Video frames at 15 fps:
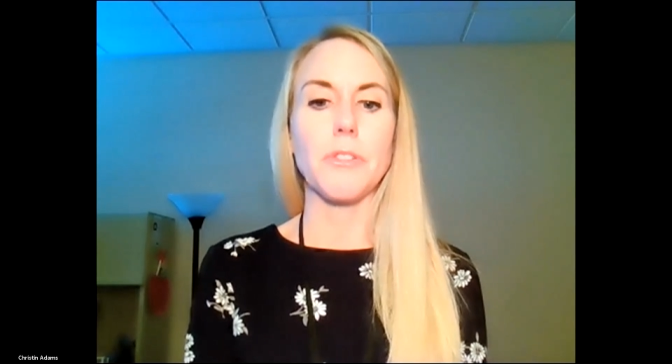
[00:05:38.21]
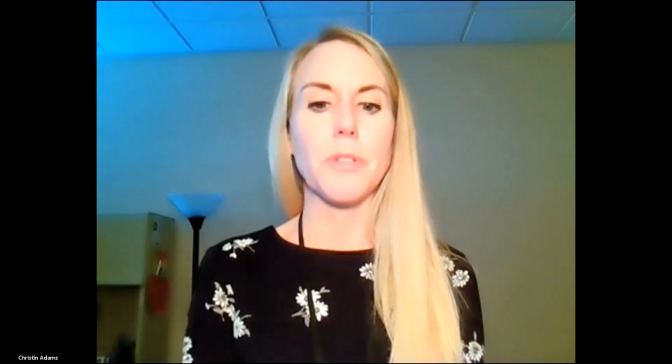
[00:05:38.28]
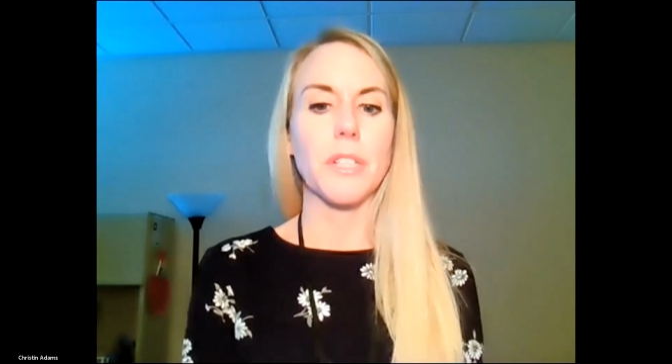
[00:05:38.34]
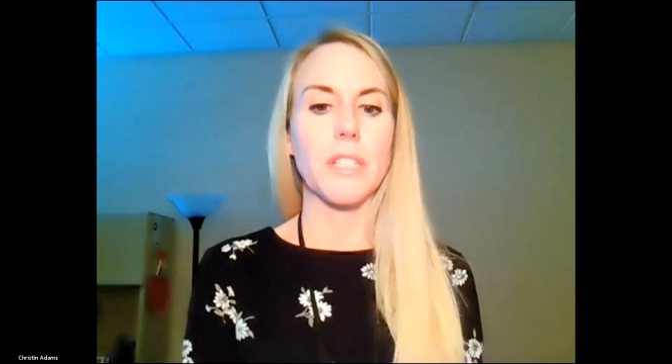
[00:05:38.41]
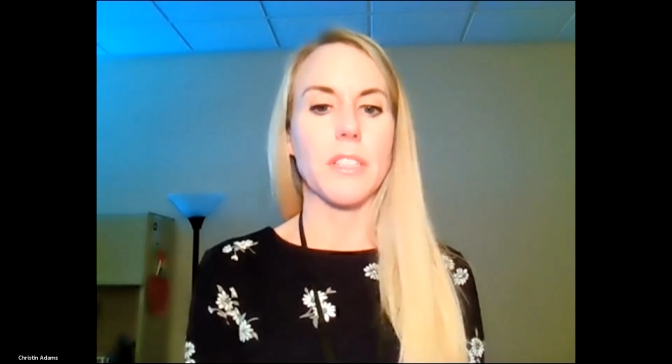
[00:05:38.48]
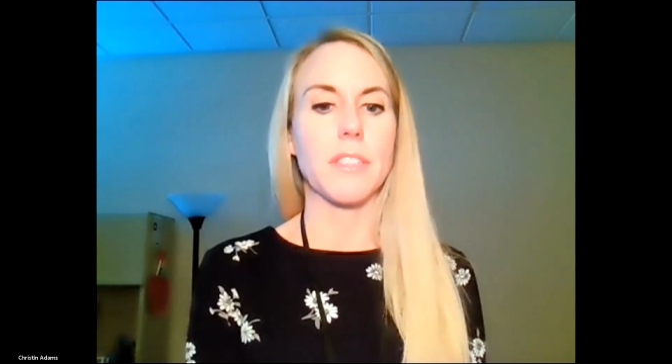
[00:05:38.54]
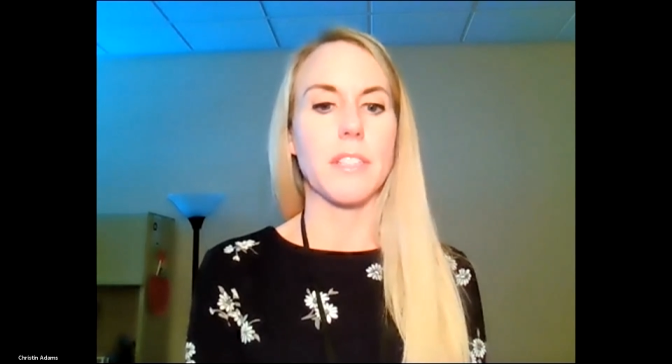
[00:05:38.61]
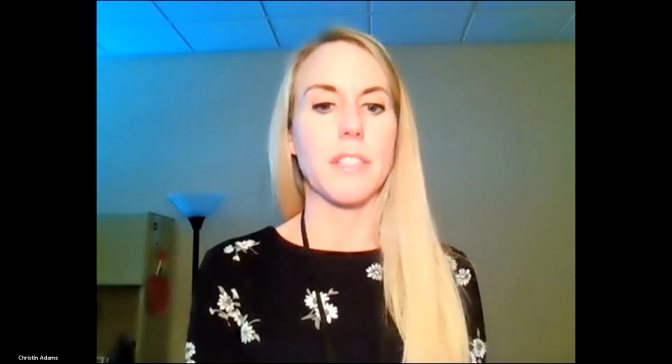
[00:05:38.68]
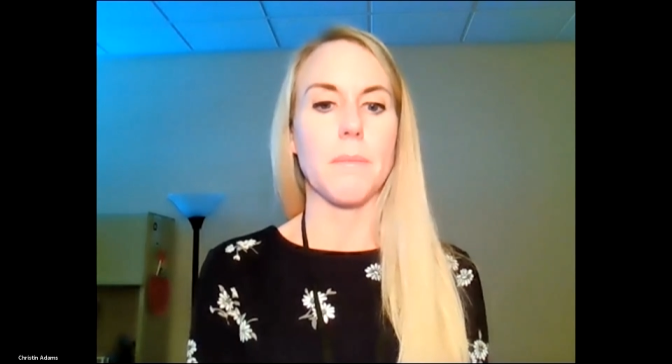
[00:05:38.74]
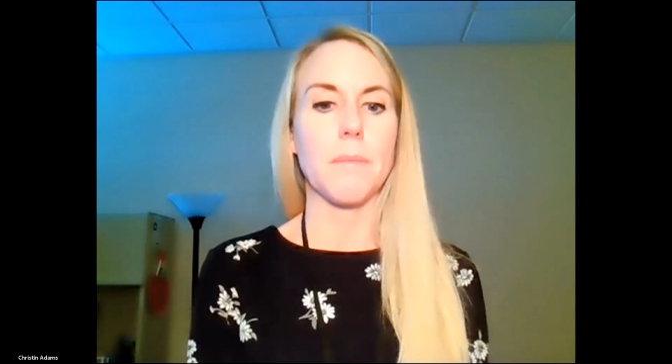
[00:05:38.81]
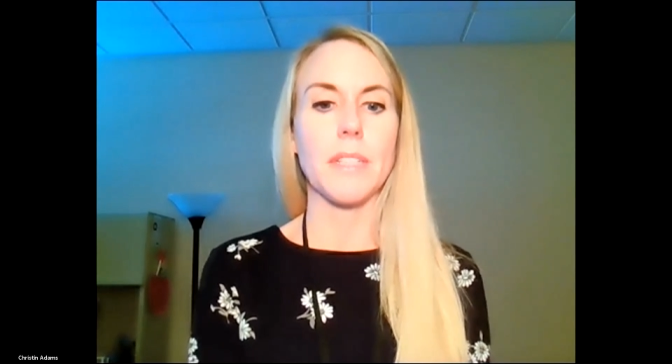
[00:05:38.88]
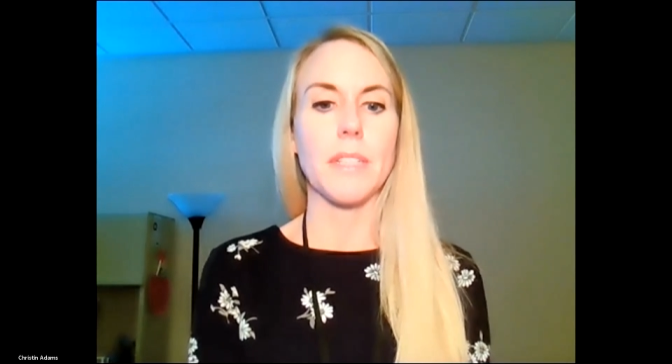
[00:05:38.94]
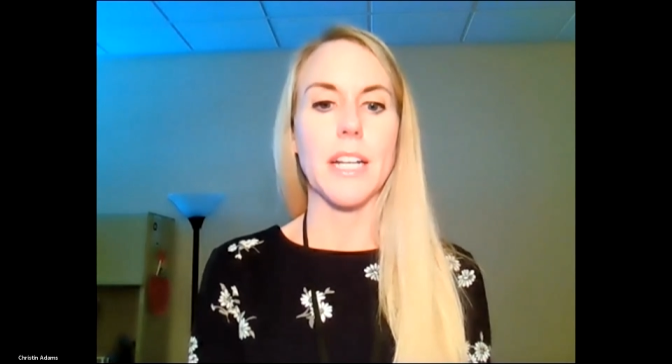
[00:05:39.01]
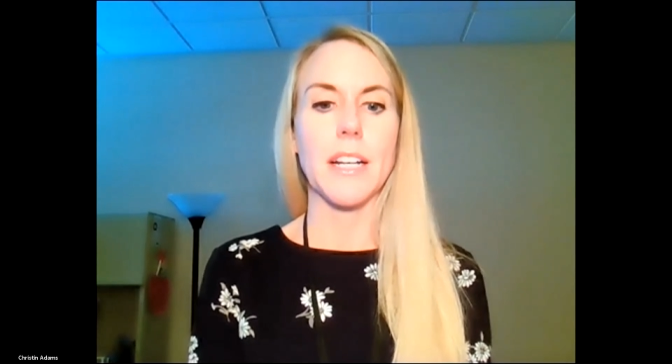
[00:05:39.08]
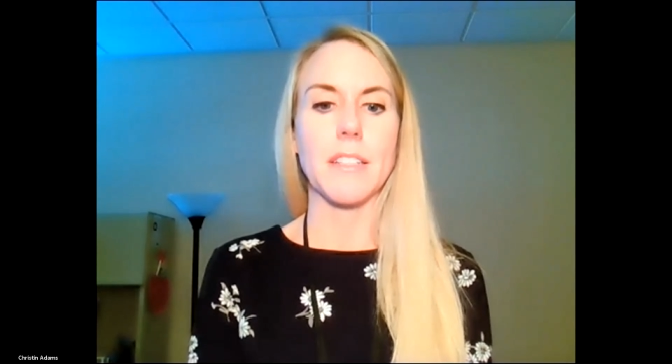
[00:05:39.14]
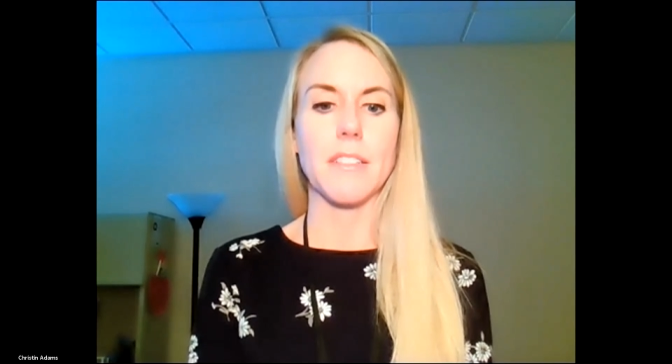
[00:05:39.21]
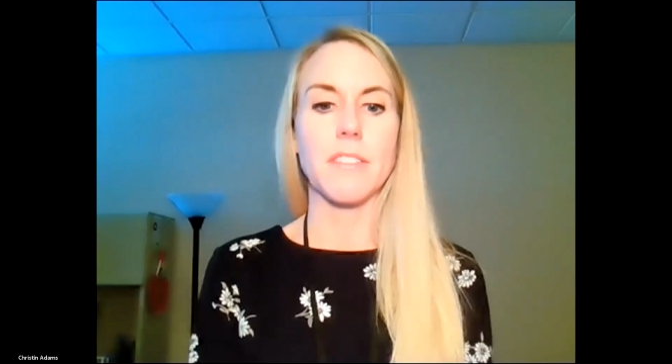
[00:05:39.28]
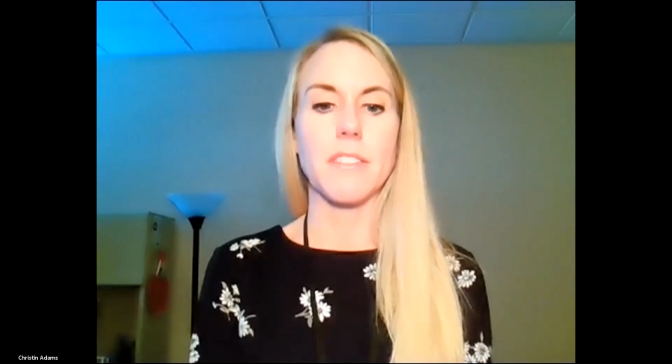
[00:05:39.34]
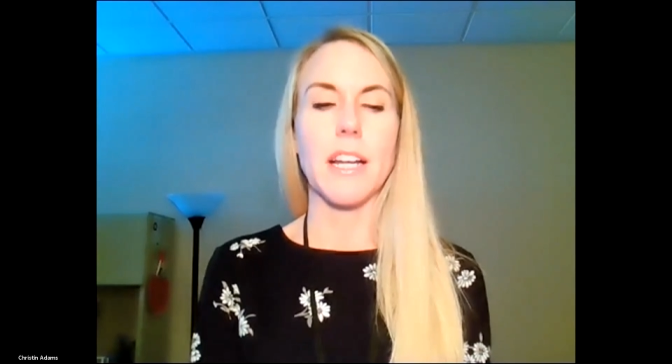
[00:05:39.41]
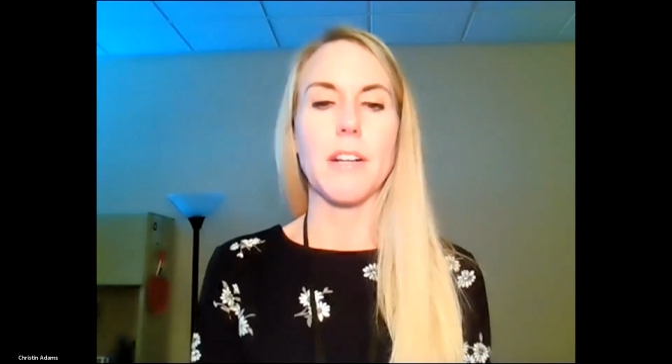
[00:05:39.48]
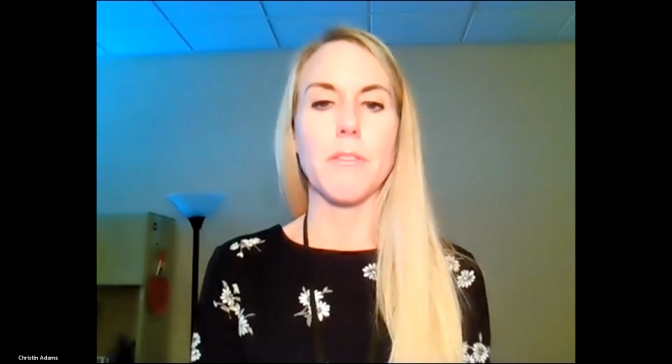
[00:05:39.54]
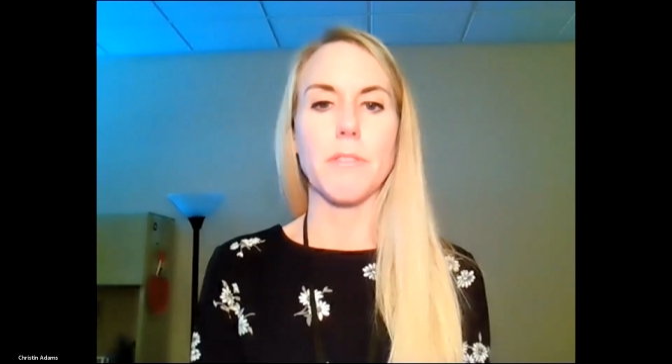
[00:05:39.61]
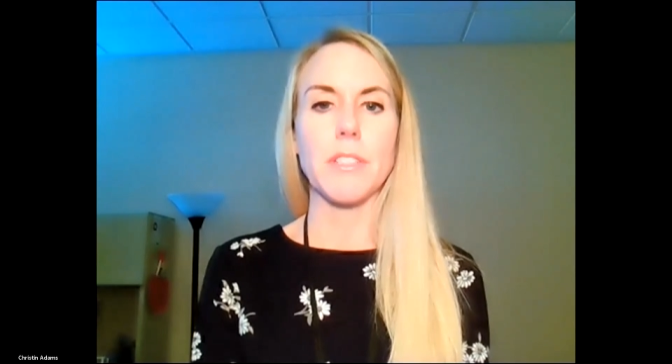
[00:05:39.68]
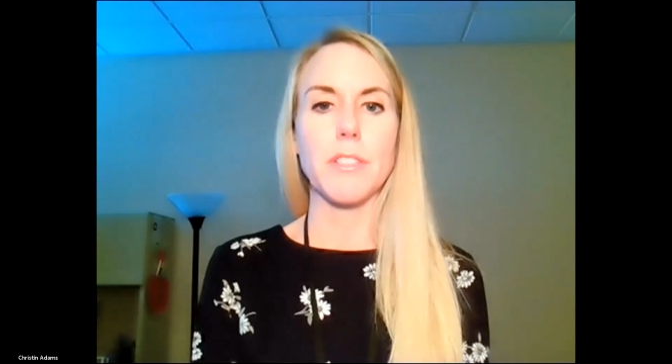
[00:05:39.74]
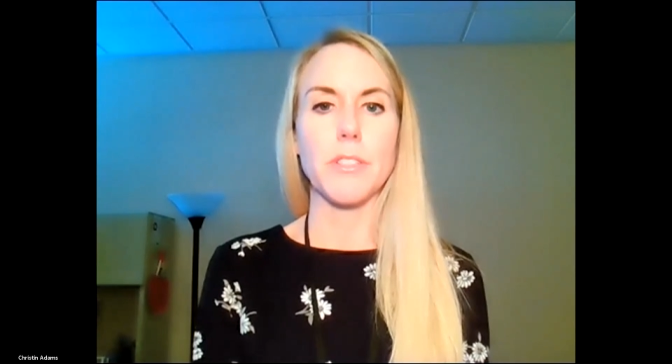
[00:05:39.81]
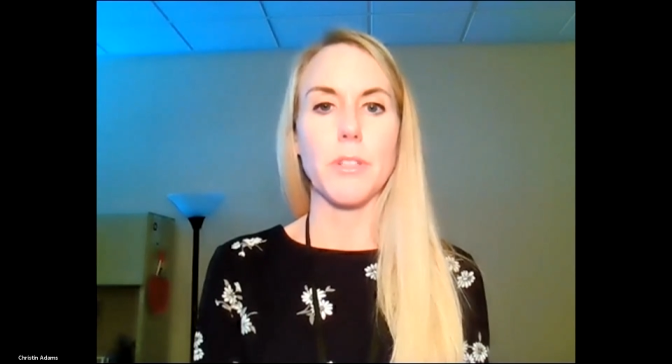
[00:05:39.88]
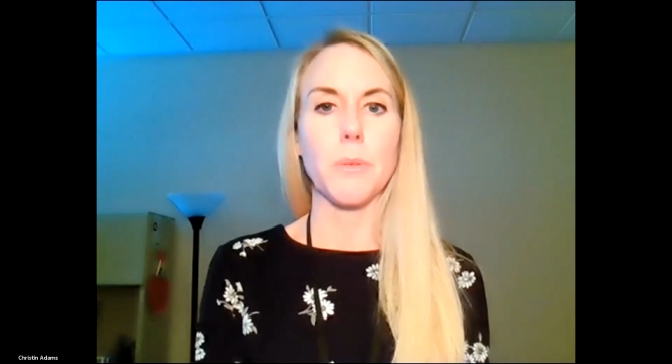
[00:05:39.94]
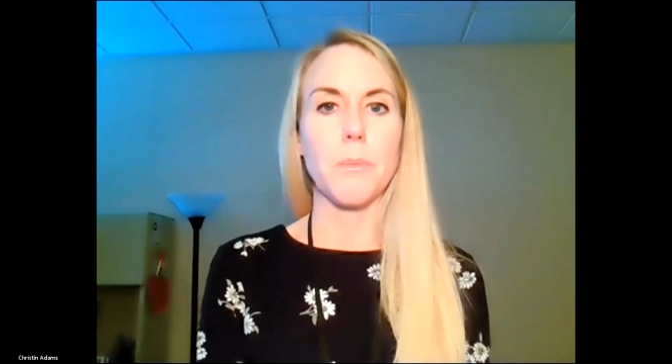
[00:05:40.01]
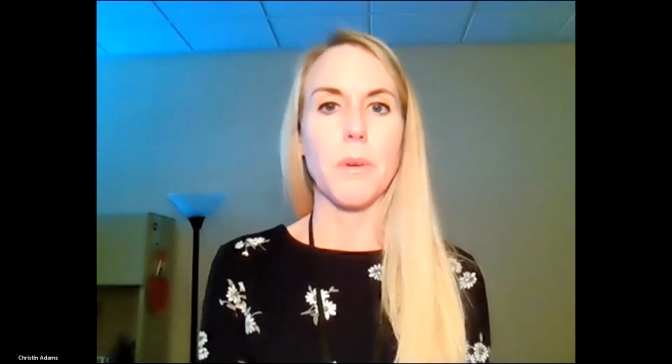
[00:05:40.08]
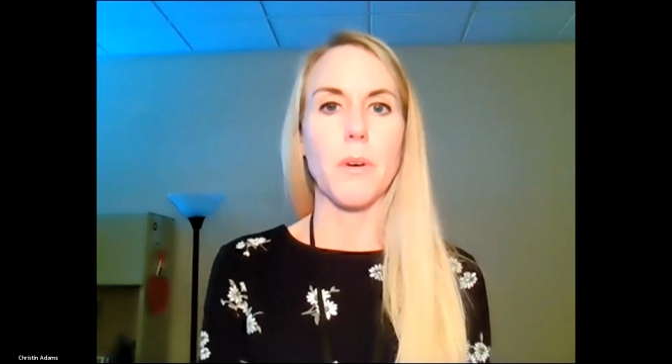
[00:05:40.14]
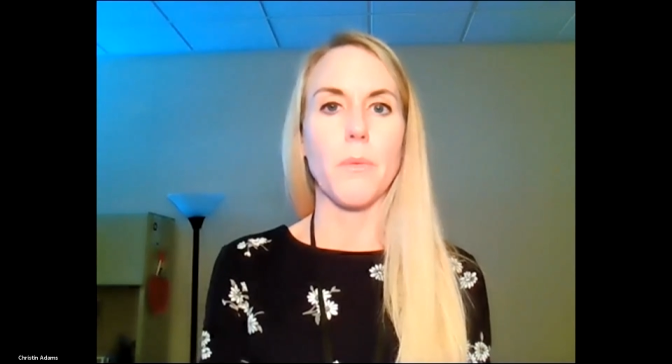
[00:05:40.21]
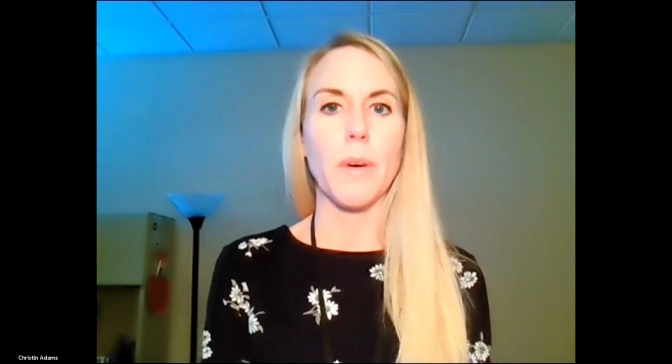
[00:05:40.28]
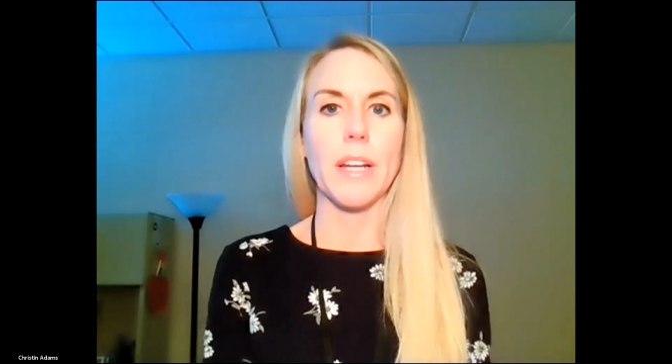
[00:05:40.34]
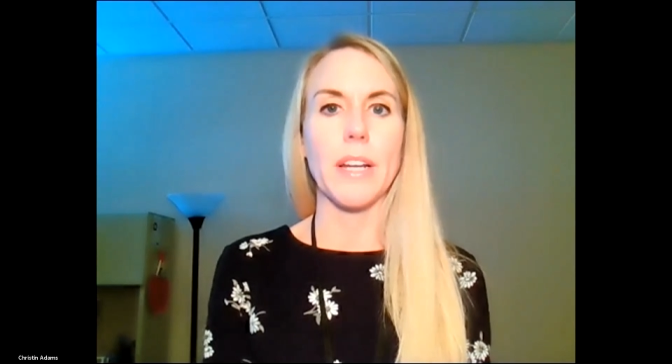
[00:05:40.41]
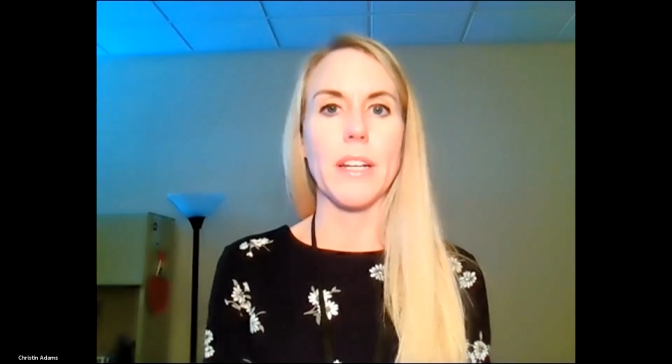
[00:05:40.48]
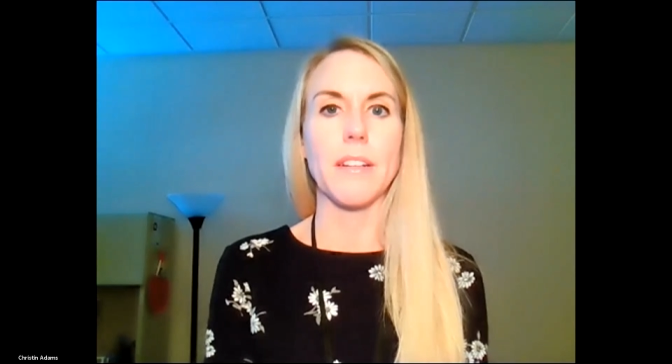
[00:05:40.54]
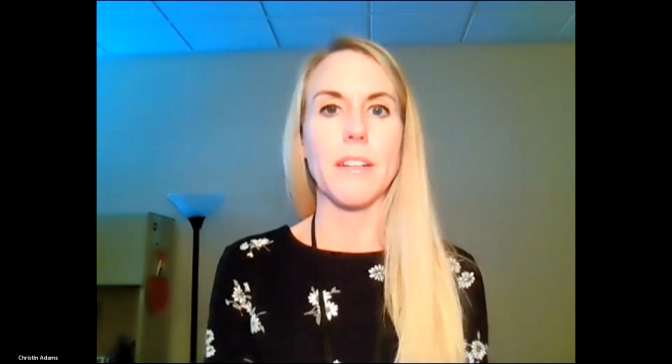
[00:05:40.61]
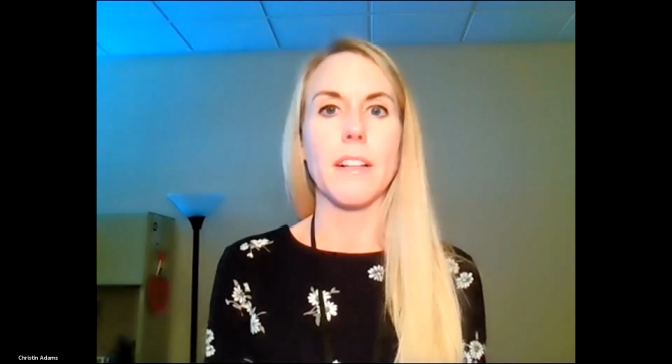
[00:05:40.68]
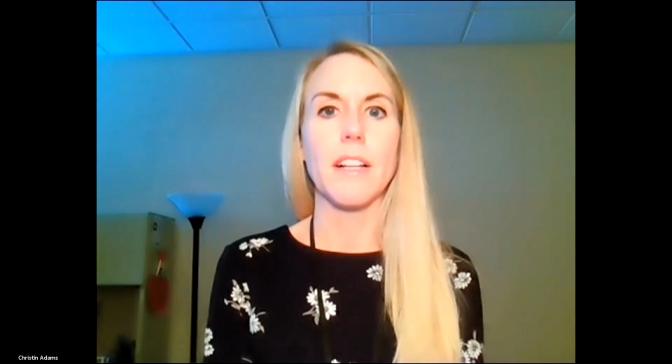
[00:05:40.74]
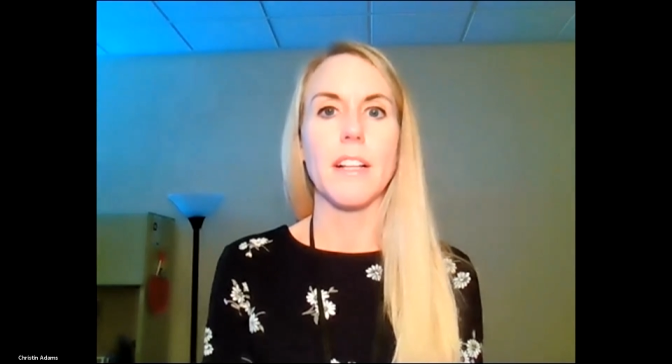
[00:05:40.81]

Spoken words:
you can stop the test and resume when